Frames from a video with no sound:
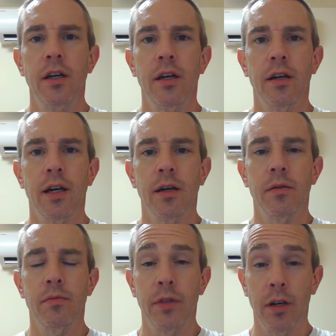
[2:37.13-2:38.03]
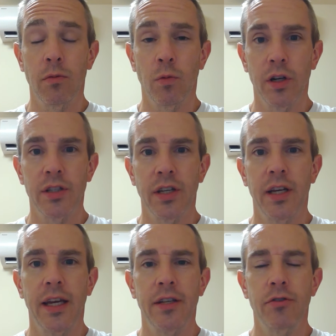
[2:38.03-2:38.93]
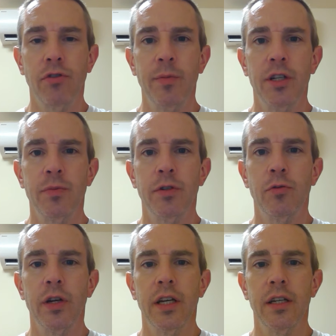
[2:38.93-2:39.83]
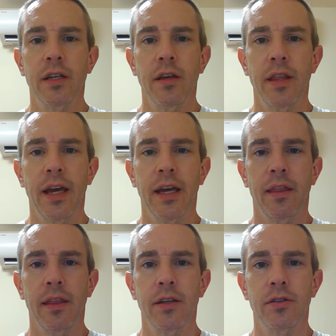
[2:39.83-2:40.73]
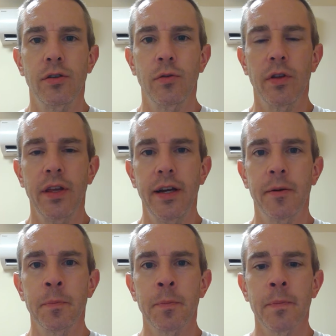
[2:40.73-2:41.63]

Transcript: there was a scrimmage between the athletes who were there.